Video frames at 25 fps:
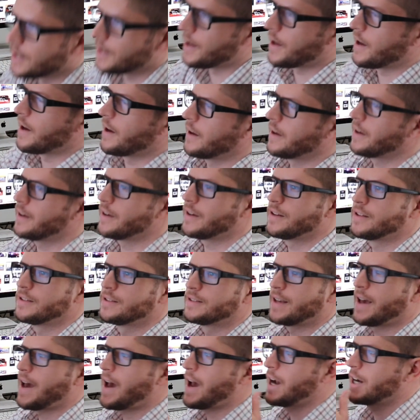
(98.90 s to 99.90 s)
today
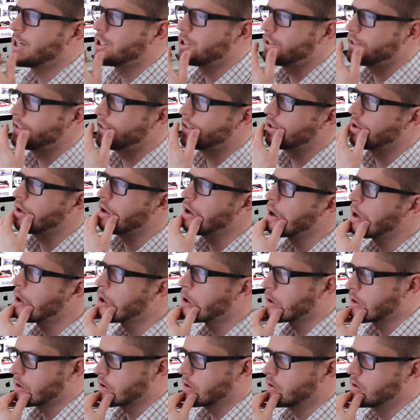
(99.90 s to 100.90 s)
is actually an
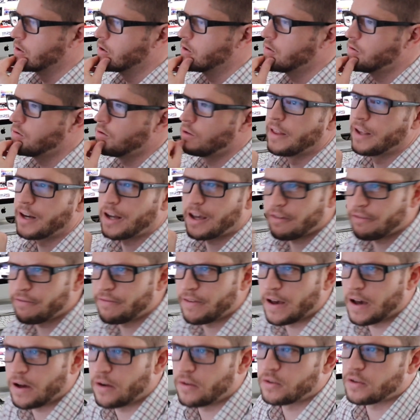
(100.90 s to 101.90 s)
article that I
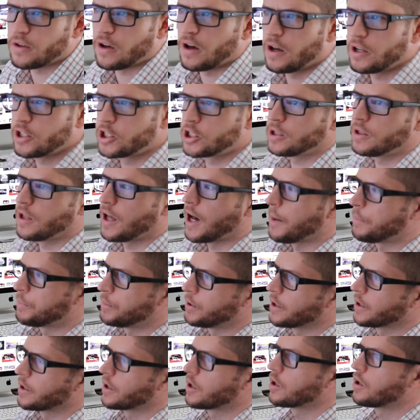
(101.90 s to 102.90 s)
found on
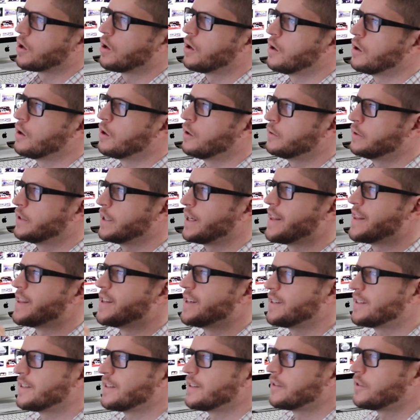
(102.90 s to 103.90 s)
Jalopnik called
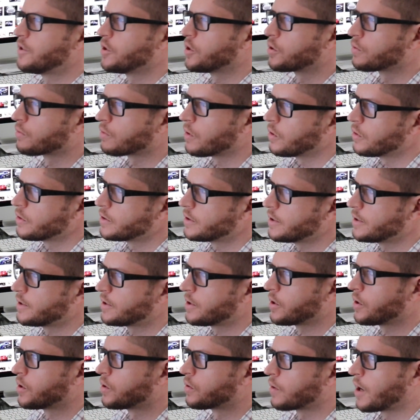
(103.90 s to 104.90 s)
"This is the
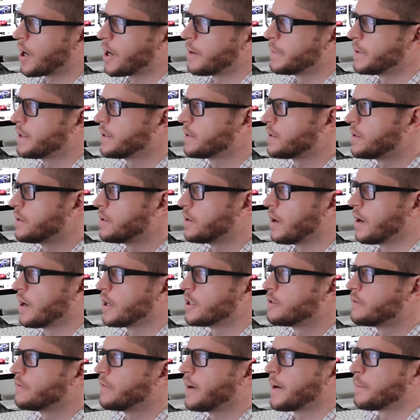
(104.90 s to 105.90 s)
grossest, grimiest
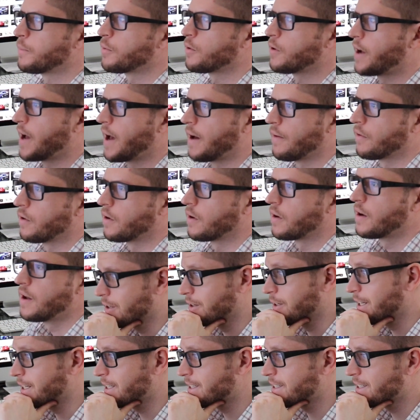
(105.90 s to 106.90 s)
Dodge Viper ever."
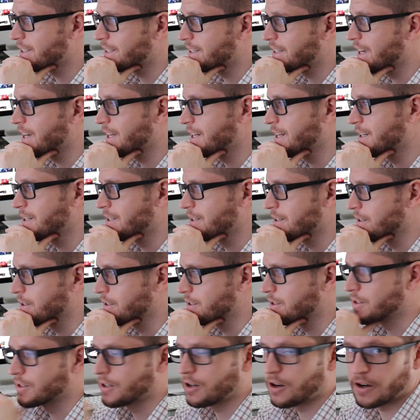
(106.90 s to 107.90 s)
Let's get into
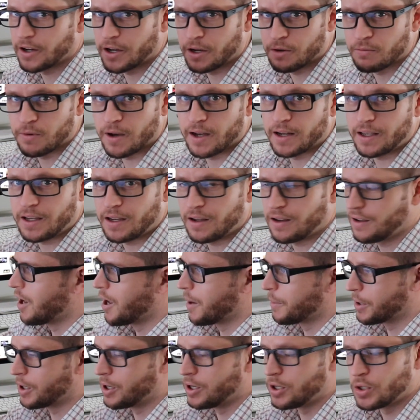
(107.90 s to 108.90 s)
this. Are you ready?
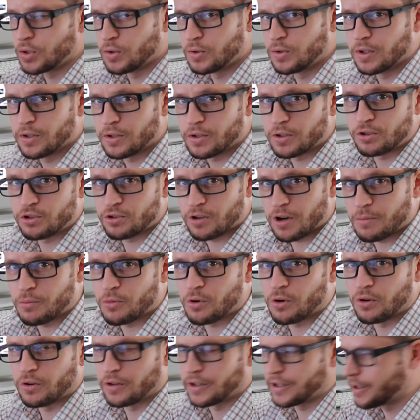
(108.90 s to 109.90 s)
I'm gonna do another drum
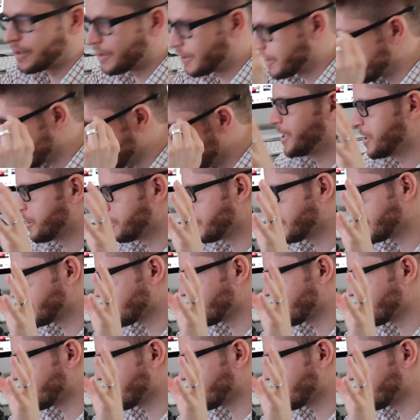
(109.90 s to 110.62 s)
roll here. Here we